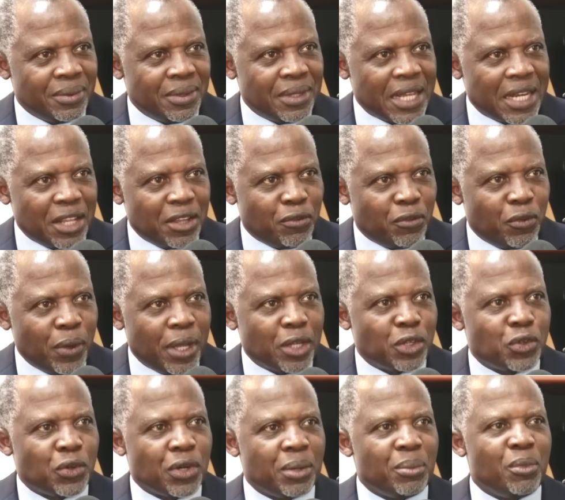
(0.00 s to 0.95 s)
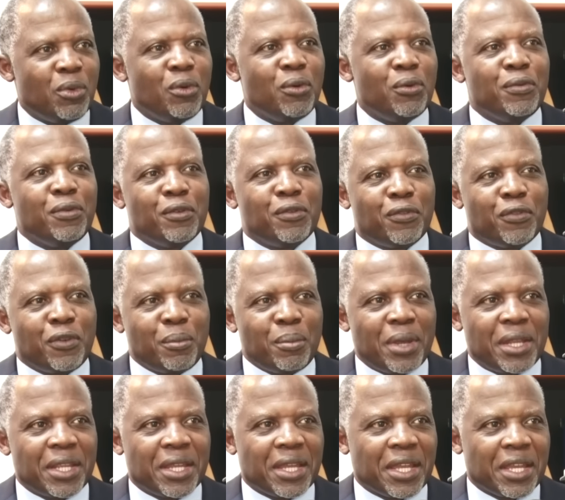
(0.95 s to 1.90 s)
that if we are to remove you from
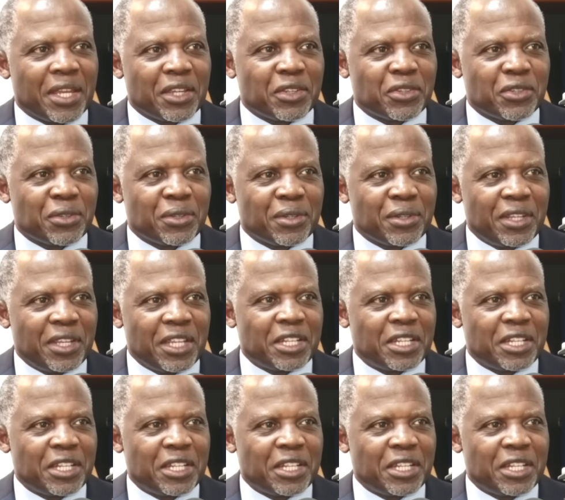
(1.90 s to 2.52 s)
medication,